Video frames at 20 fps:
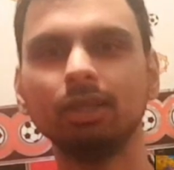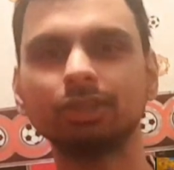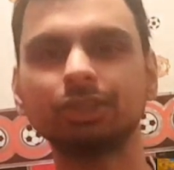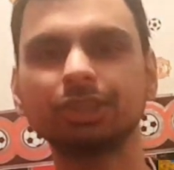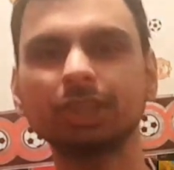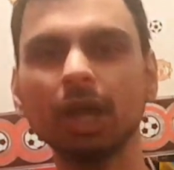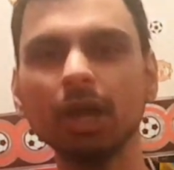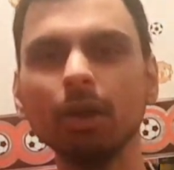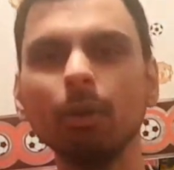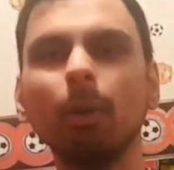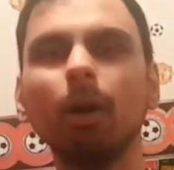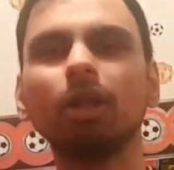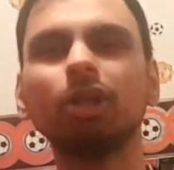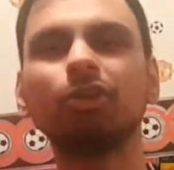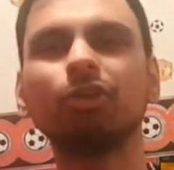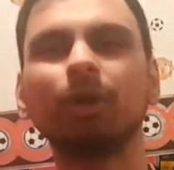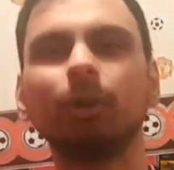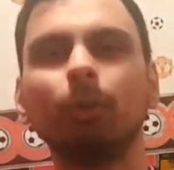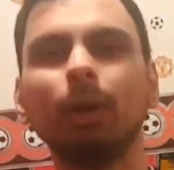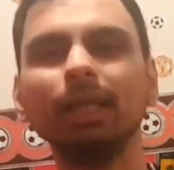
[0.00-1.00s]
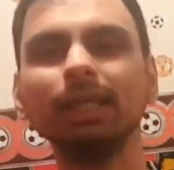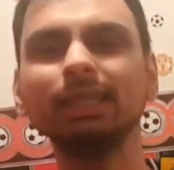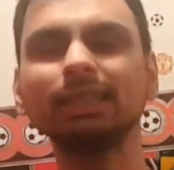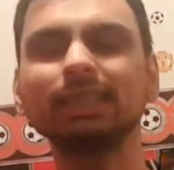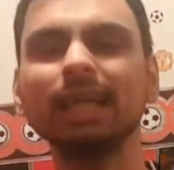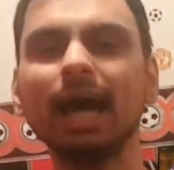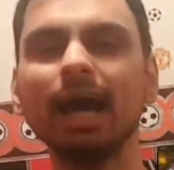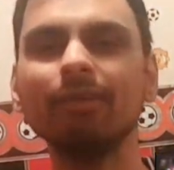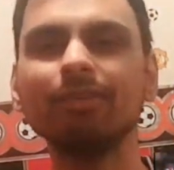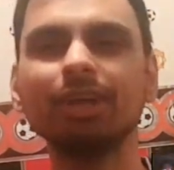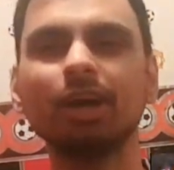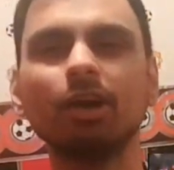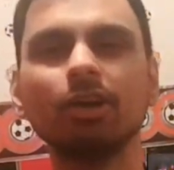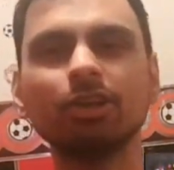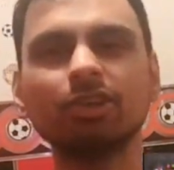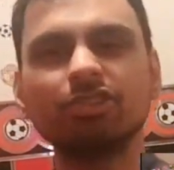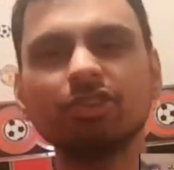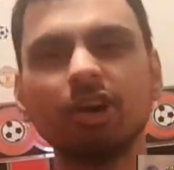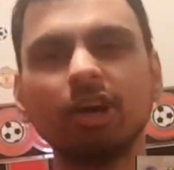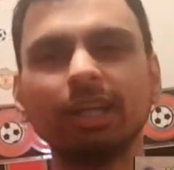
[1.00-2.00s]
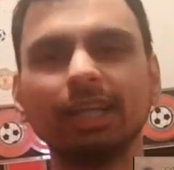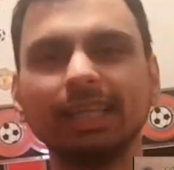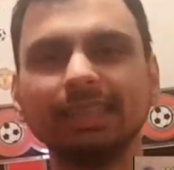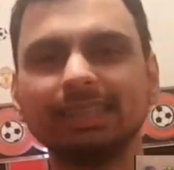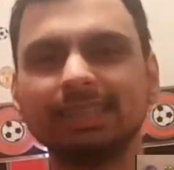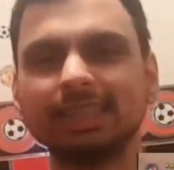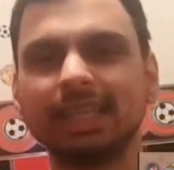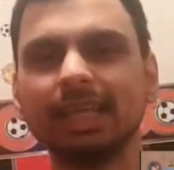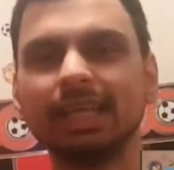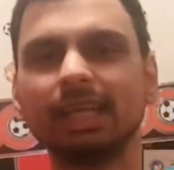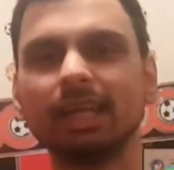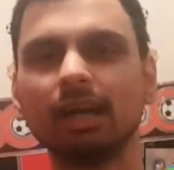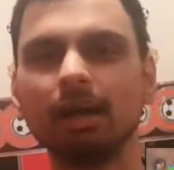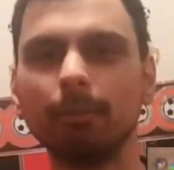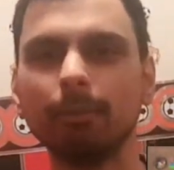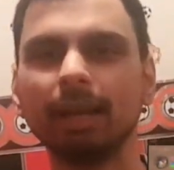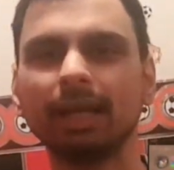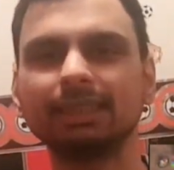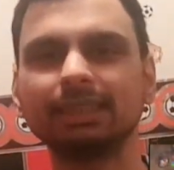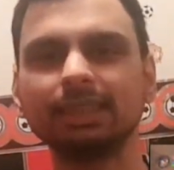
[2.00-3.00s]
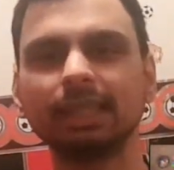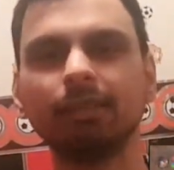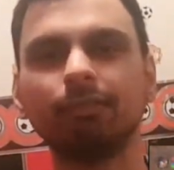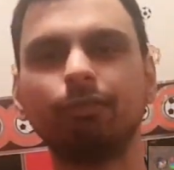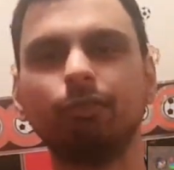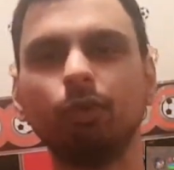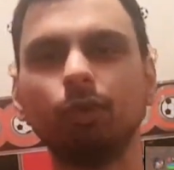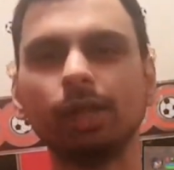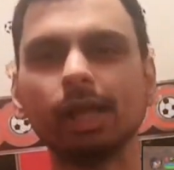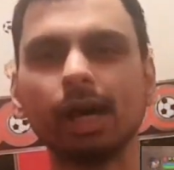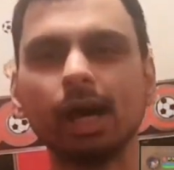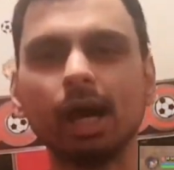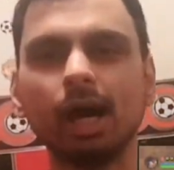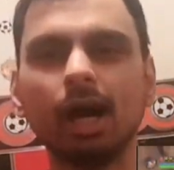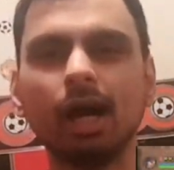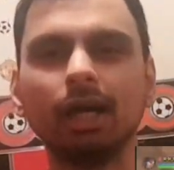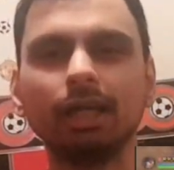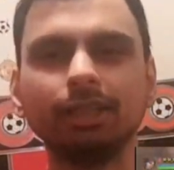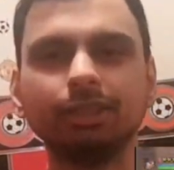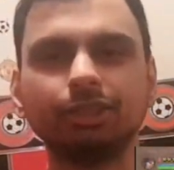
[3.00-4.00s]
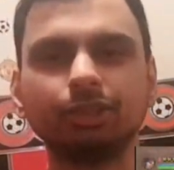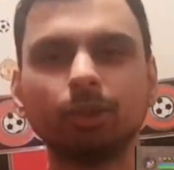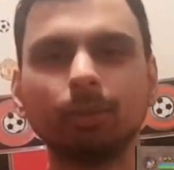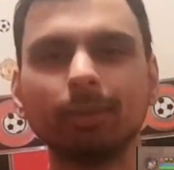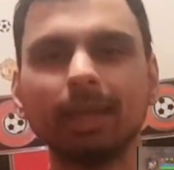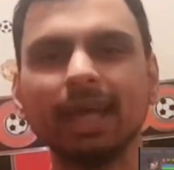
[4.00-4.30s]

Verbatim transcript: So you're wondering, when does the Ariana Grande skin come back to the Fortnite item shop?